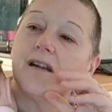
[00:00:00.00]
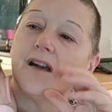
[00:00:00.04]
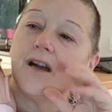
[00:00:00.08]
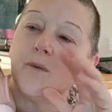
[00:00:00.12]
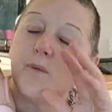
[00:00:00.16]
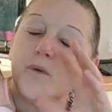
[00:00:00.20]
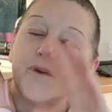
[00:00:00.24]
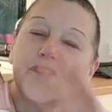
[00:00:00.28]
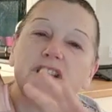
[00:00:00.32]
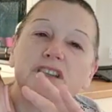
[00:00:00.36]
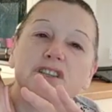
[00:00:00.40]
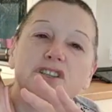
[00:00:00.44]

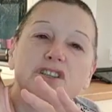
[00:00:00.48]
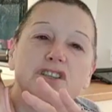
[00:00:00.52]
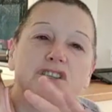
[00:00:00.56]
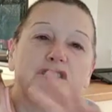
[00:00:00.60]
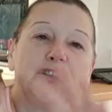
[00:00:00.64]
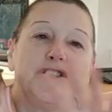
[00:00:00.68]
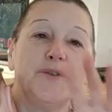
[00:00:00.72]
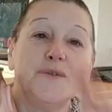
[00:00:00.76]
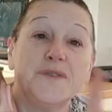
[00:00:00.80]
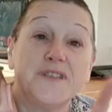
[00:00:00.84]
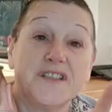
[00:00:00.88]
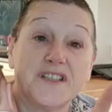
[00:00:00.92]
I wanted to
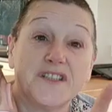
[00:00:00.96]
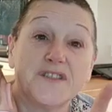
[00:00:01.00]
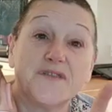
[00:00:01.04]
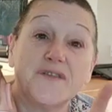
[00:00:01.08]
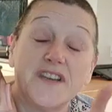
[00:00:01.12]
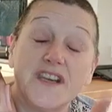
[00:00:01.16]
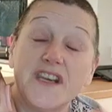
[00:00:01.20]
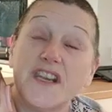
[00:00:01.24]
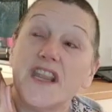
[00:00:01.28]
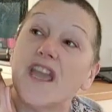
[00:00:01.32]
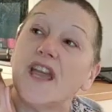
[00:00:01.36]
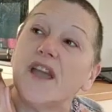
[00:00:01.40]
do this
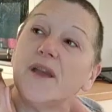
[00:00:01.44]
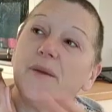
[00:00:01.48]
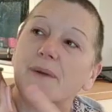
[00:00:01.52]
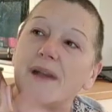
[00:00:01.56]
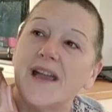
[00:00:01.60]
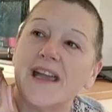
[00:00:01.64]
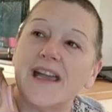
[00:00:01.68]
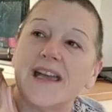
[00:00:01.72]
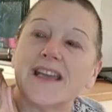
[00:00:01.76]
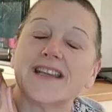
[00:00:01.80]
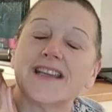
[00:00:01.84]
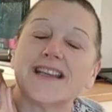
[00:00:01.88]

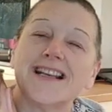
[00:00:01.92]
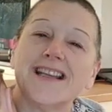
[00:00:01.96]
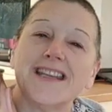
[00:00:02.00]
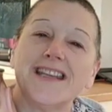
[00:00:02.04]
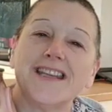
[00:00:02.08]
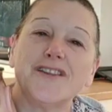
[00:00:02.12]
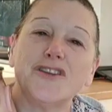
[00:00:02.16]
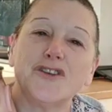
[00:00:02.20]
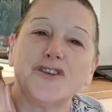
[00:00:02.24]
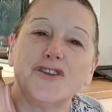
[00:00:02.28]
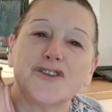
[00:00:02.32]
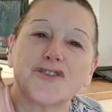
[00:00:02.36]
video and
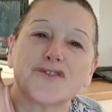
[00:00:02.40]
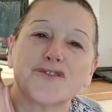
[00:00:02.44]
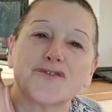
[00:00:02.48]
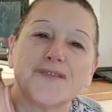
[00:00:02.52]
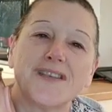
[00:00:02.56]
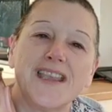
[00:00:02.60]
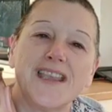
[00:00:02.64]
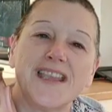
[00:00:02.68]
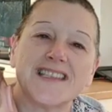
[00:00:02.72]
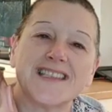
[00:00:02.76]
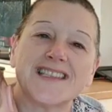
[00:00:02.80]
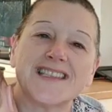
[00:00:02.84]
clean the
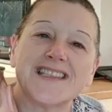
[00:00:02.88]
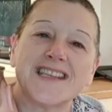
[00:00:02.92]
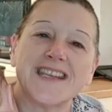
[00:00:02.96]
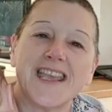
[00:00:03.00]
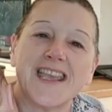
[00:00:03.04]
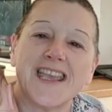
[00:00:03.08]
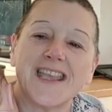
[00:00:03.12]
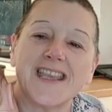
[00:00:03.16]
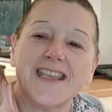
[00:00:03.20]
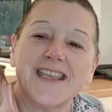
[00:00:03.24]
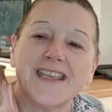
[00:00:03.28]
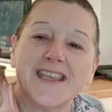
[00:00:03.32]
nursery
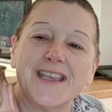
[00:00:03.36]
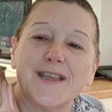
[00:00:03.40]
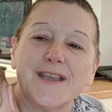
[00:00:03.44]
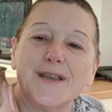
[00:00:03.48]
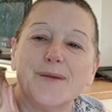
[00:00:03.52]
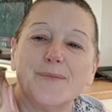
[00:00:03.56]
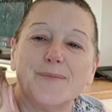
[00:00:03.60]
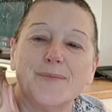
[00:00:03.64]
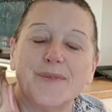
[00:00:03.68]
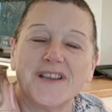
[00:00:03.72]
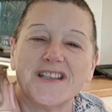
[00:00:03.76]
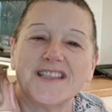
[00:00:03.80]
yesterday,
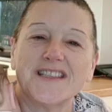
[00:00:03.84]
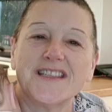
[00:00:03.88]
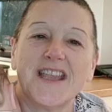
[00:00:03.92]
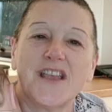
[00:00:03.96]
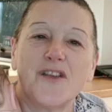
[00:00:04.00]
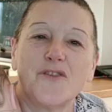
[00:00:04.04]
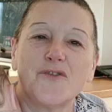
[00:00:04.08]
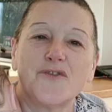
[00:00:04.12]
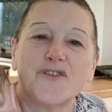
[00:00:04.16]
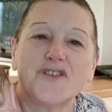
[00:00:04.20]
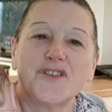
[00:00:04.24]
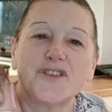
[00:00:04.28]
but I
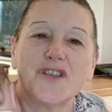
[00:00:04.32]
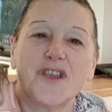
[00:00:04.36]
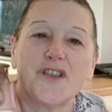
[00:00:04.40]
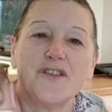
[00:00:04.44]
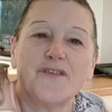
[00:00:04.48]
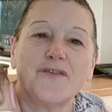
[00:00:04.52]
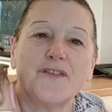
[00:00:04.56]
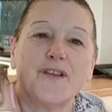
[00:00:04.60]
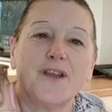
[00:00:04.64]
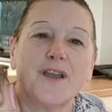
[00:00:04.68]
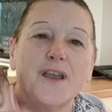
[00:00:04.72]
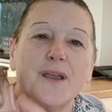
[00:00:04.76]
sat on the
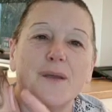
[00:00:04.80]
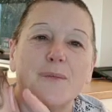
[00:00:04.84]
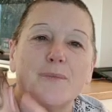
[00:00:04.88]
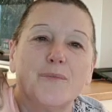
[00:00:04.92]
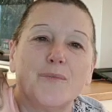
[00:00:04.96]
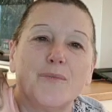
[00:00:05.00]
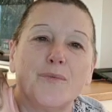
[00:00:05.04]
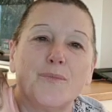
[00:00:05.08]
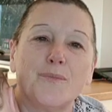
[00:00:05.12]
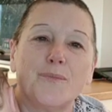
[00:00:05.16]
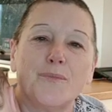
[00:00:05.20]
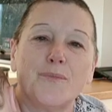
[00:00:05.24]

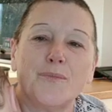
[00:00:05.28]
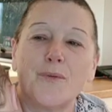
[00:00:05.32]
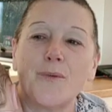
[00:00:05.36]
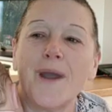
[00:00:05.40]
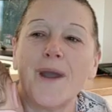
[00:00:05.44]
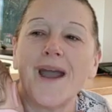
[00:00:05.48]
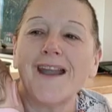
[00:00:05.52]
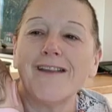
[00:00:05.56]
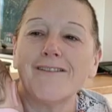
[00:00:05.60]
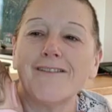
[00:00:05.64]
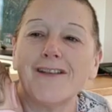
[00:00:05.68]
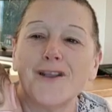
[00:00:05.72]
sofa.
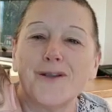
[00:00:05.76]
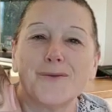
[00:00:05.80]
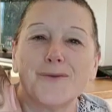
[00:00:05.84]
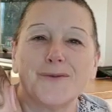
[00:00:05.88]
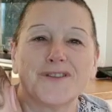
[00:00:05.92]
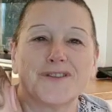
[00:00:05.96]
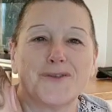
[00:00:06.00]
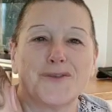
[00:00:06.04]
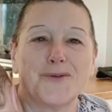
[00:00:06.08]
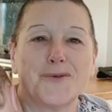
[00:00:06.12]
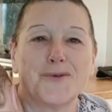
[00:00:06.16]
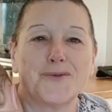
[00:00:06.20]
Poirot
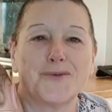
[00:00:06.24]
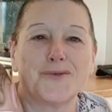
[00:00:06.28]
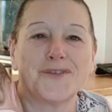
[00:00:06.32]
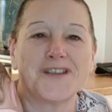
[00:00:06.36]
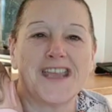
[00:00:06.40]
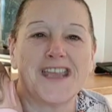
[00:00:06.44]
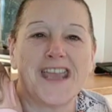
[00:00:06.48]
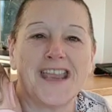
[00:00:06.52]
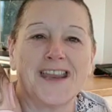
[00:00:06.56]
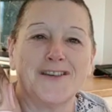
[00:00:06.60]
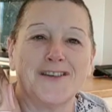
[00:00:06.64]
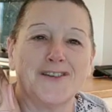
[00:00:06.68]
was on all
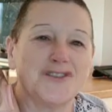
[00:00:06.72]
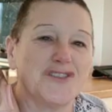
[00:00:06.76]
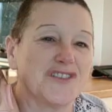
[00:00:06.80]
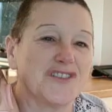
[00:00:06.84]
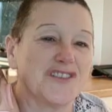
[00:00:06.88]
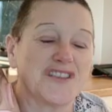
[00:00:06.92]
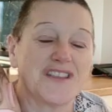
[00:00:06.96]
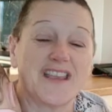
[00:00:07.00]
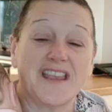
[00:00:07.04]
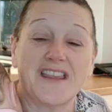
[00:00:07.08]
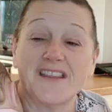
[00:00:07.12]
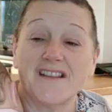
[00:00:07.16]
day, and I
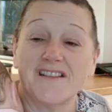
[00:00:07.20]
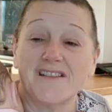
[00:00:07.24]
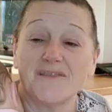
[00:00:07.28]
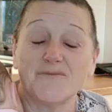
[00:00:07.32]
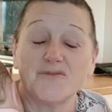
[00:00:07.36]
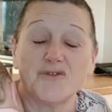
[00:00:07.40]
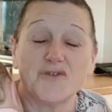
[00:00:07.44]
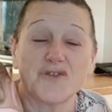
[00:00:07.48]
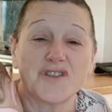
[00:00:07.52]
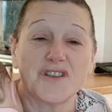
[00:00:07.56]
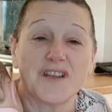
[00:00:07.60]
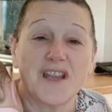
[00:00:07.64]
just sat there
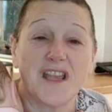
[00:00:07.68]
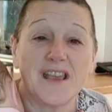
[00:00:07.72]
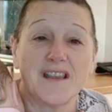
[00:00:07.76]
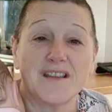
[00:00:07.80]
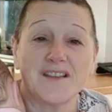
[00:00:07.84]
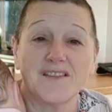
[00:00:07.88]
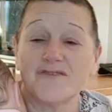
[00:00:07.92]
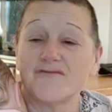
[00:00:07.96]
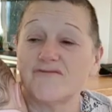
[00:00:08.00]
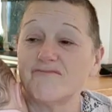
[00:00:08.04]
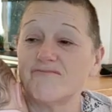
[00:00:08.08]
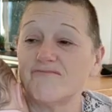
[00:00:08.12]
and watched
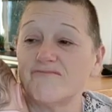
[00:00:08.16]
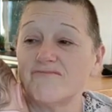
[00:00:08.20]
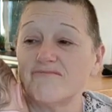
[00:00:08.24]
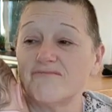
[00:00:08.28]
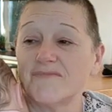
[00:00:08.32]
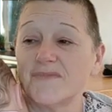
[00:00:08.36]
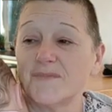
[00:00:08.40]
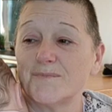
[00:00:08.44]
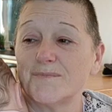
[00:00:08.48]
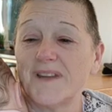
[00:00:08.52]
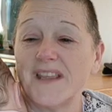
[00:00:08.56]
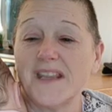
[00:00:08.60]
that and
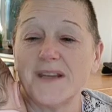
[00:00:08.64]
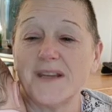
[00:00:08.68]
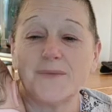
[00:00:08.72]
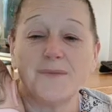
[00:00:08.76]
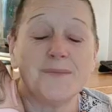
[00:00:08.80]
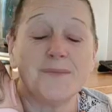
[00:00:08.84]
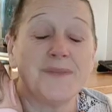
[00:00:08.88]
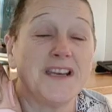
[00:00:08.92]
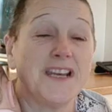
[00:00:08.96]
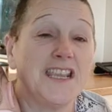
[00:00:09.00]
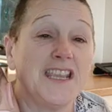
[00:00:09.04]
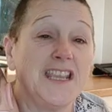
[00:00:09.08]
played
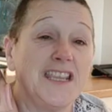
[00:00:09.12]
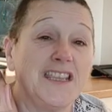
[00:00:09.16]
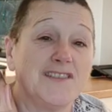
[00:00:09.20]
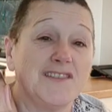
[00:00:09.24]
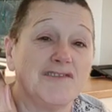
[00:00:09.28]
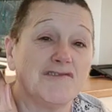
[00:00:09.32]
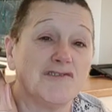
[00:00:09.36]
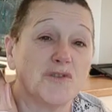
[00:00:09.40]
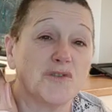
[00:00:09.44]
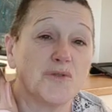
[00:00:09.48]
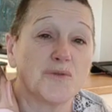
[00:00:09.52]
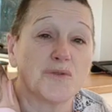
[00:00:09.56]
with Millie
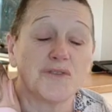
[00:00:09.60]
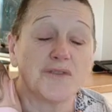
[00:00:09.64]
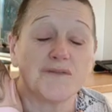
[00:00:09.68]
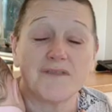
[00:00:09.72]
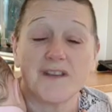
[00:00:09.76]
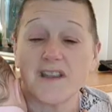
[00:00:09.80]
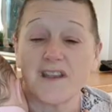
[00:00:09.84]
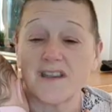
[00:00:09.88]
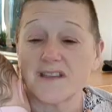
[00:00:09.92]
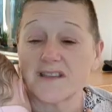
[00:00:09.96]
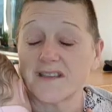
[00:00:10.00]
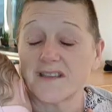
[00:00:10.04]
and talked to
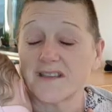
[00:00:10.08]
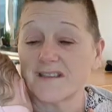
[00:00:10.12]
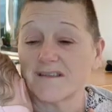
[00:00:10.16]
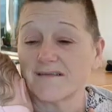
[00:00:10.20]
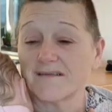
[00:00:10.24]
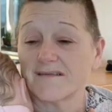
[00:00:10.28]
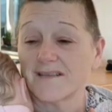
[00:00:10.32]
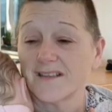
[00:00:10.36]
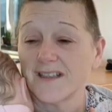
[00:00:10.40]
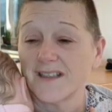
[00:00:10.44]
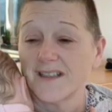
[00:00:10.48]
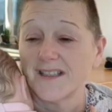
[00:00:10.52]
Russ
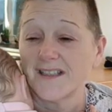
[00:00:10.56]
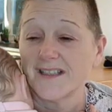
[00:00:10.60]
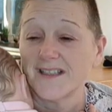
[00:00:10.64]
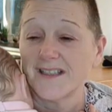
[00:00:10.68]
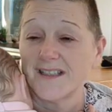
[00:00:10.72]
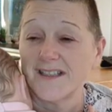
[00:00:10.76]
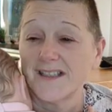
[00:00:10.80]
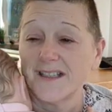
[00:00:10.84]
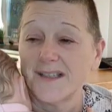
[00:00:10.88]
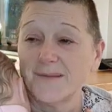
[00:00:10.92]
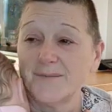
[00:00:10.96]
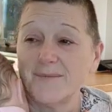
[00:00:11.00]
and
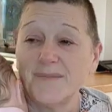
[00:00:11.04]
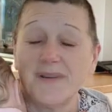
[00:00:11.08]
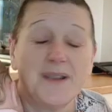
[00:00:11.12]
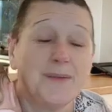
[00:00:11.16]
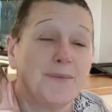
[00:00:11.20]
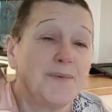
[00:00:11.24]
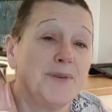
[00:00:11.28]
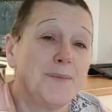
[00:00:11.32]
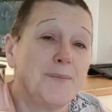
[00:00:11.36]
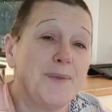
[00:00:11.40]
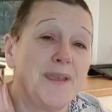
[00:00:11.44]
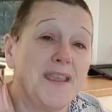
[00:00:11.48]

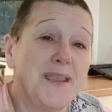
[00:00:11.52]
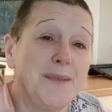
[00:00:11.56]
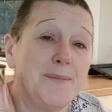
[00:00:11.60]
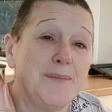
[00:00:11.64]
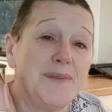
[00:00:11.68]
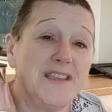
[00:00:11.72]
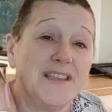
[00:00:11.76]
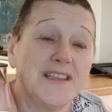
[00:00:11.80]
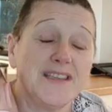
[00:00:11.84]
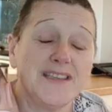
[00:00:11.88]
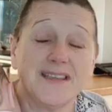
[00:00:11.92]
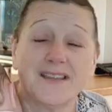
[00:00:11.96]
played with the
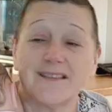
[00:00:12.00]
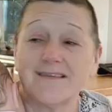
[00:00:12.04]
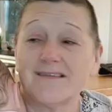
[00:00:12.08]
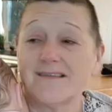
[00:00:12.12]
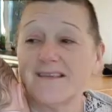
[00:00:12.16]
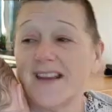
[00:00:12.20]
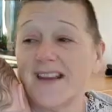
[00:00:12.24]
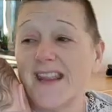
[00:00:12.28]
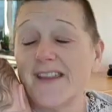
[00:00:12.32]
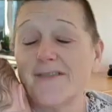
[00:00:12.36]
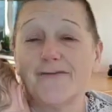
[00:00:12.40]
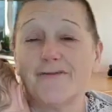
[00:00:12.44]
babies
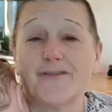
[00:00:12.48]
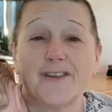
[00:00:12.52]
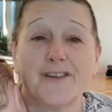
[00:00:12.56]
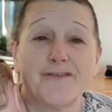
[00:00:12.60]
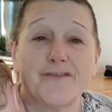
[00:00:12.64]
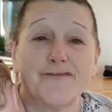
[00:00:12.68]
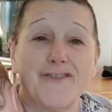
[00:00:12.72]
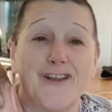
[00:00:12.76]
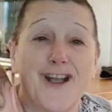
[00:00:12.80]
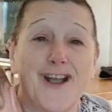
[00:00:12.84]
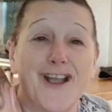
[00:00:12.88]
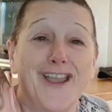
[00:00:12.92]
and lay in front
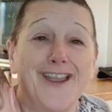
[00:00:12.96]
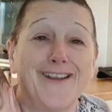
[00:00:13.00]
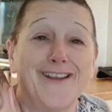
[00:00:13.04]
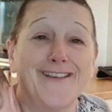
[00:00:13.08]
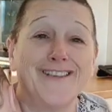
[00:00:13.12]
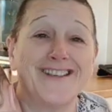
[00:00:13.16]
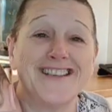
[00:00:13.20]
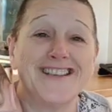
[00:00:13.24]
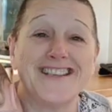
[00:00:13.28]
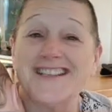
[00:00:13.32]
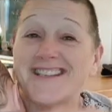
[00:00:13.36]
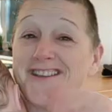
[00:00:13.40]
of the
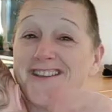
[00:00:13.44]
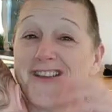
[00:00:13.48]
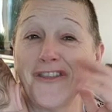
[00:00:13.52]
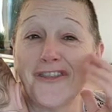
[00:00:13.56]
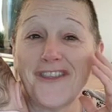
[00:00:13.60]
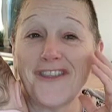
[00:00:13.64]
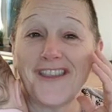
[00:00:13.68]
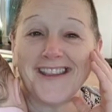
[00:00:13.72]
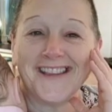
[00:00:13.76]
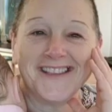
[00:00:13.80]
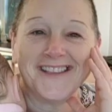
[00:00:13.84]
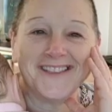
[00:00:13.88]
fire and did
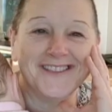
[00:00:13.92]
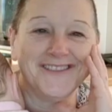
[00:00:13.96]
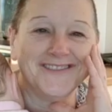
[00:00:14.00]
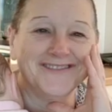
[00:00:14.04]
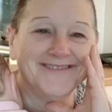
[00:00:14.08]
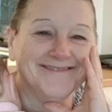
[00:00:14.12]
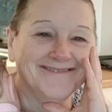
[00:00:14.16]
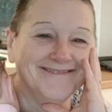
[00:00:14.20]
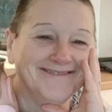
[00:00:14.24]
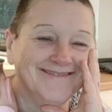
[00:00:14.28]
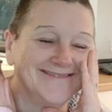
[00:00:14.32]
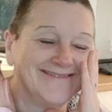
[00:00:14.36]
nothing
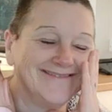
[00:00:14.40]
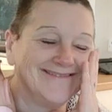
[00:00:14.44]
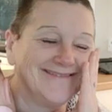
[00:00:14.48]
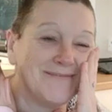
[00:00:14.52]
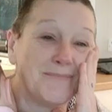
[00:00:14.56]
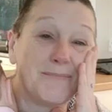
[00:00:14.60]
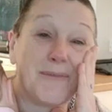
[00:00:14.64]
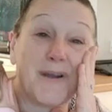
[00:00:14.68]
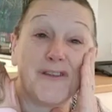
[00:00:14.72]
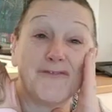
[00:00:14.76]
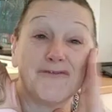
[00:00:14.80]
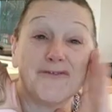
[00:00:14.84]

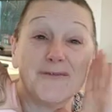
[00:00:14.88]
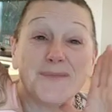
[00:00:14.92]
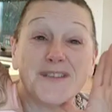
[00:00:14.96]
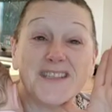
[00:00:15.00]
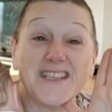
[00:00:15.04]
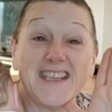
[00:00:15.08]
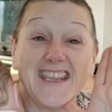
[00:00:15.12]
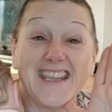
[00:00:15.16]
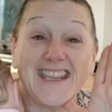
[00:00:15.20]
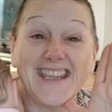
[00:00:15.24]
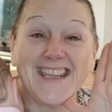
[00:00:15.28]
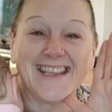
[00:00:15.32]
apart from
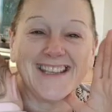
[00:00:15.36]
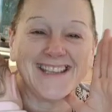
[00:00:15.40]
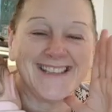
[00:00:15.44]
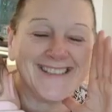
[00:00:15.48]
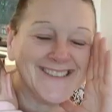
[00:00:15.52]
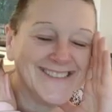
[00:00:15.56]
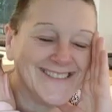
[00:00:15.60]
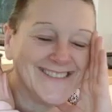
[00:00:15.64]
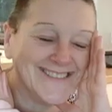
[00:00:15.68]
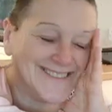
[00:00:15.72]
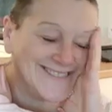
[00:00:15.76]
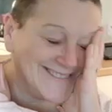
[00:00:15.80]

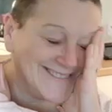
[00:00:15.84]
tea.